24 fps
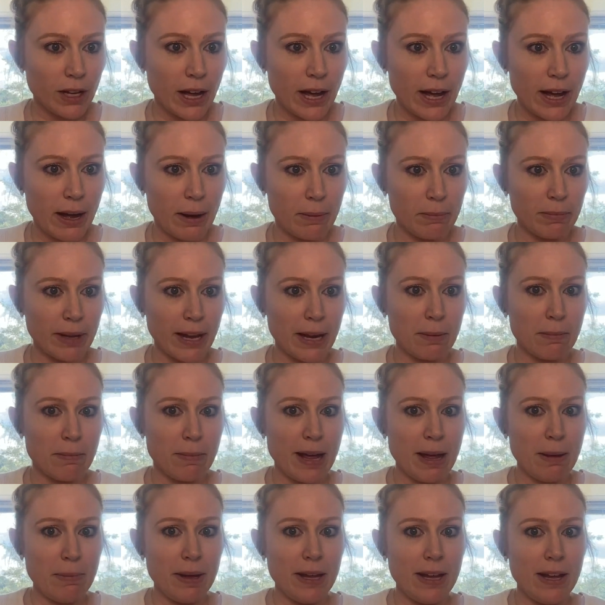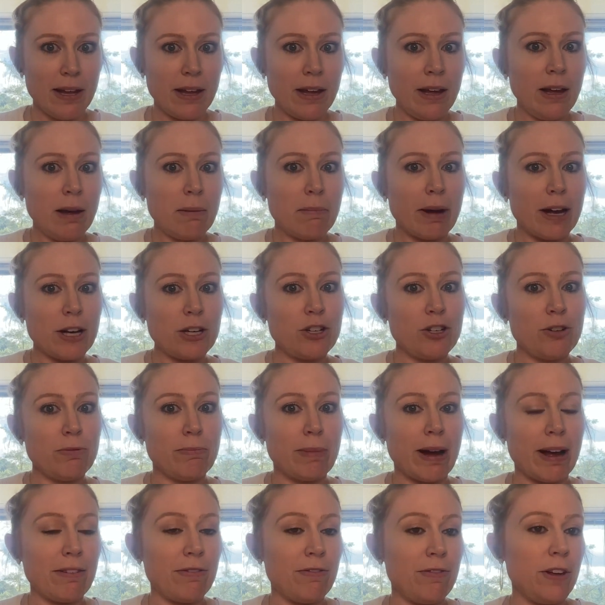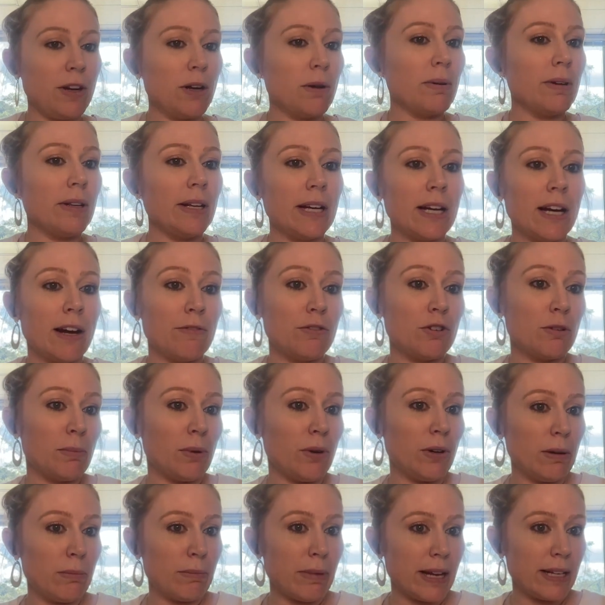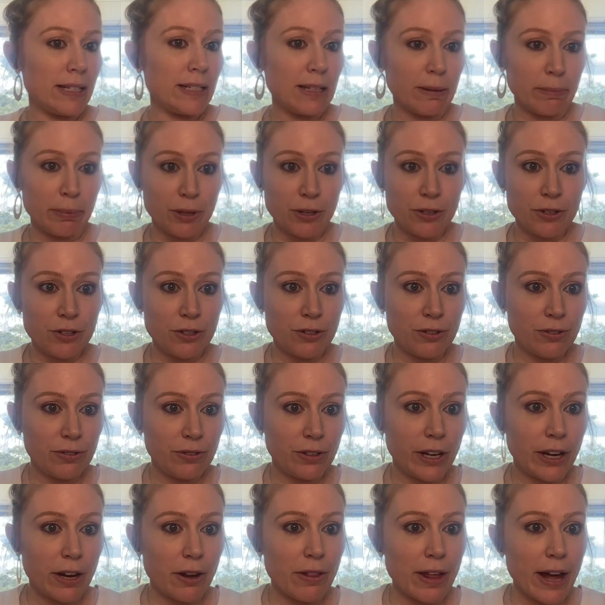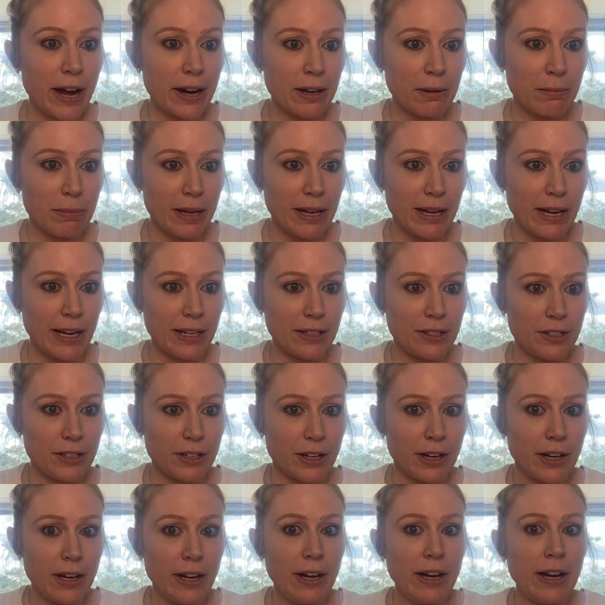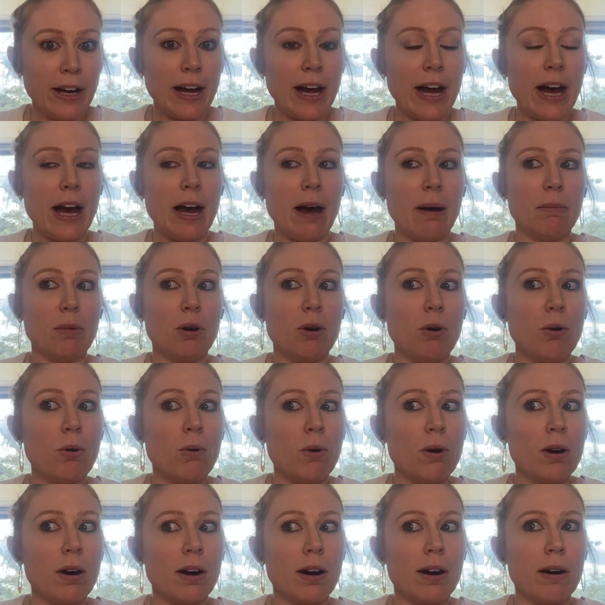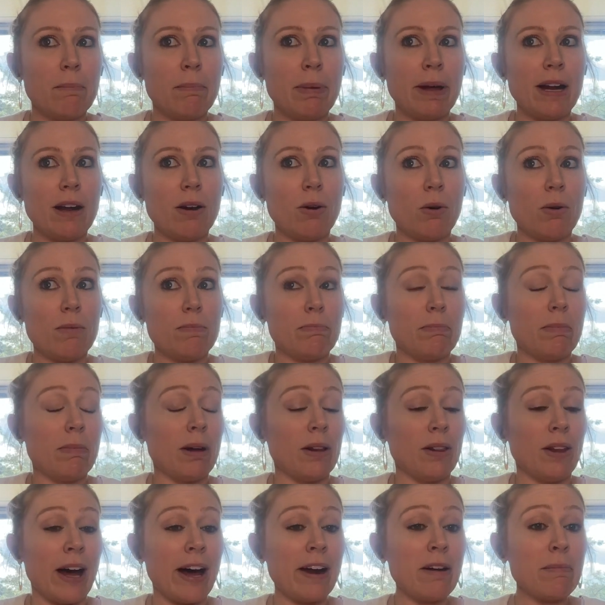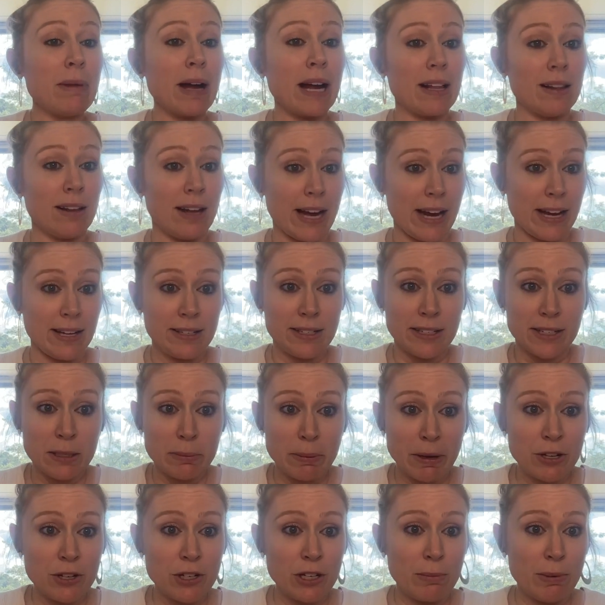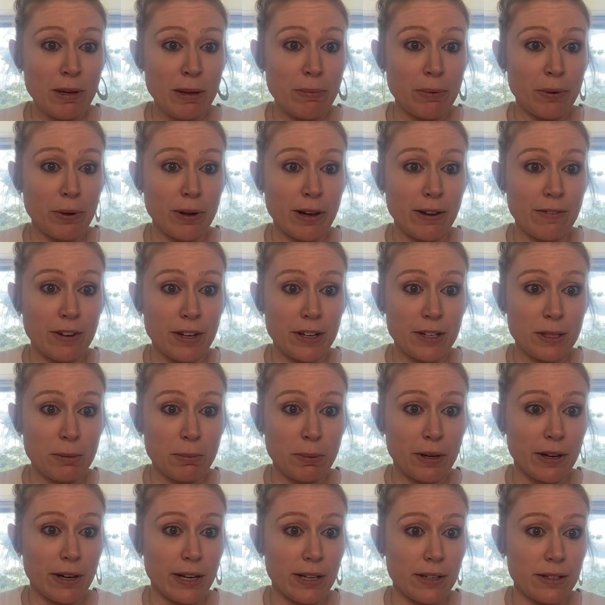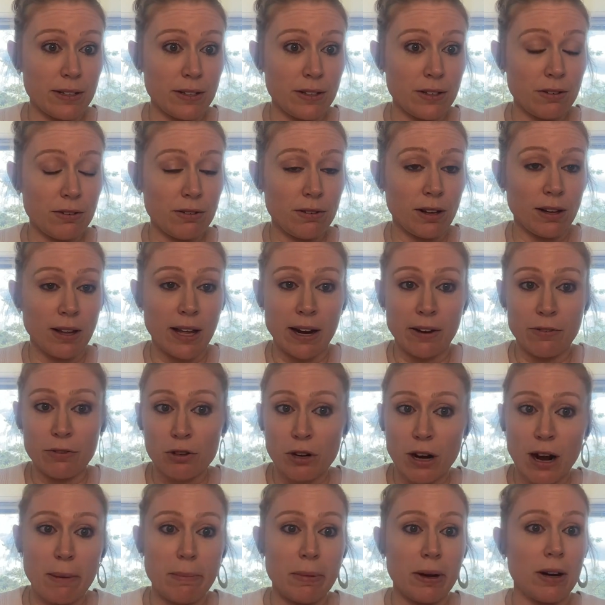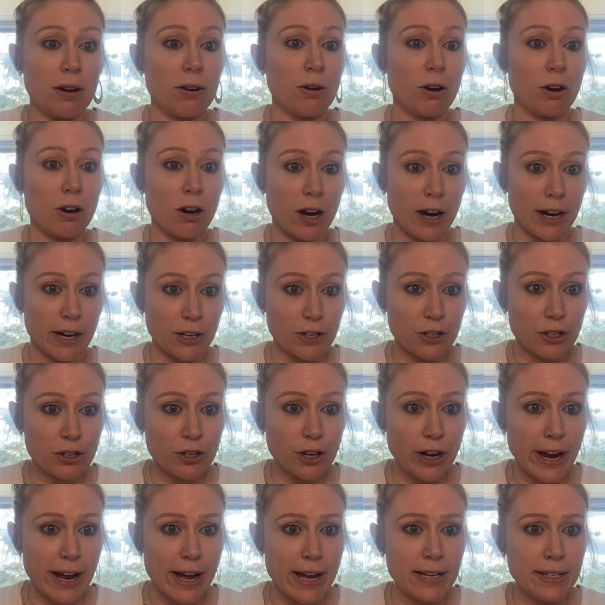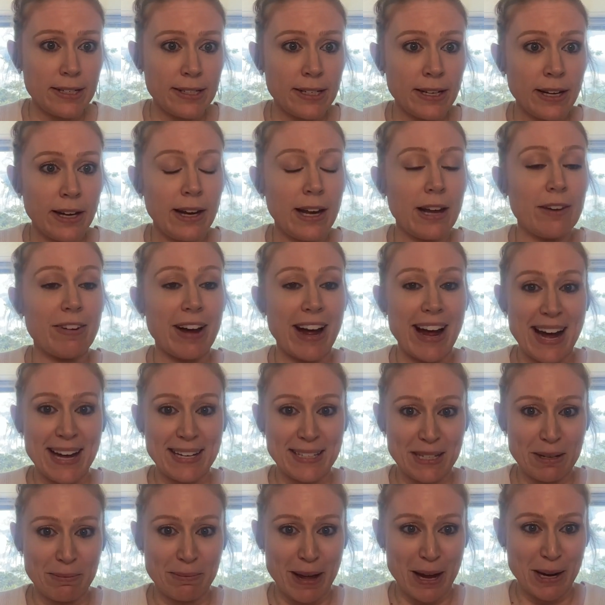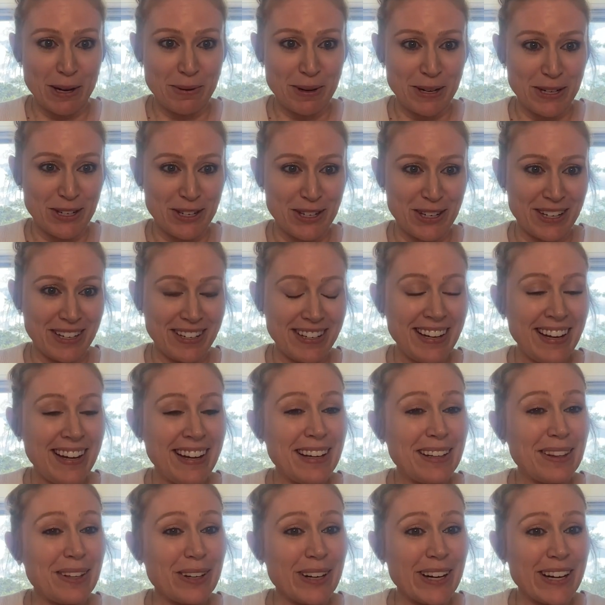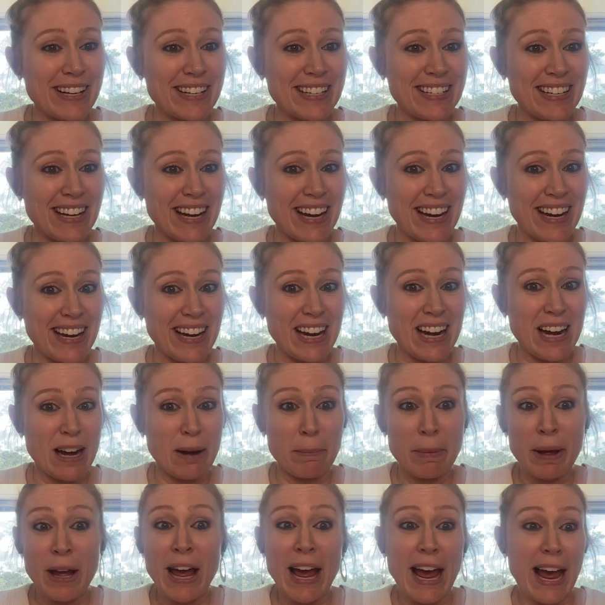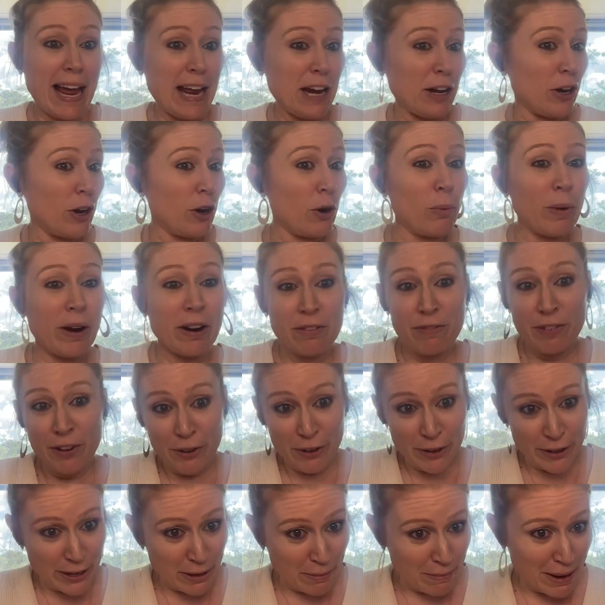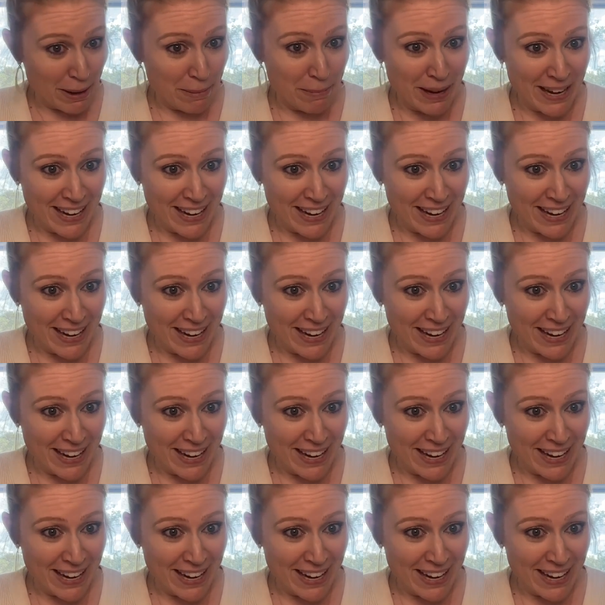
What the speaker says: Like maybe my feet are really comfortable in my slippers. That could be an answer. But a lot of my clients, especially people who have experienced a lot of trauma or chronic stress, if I ask them that question, they're going to say, "Ain't nowhere feel good in my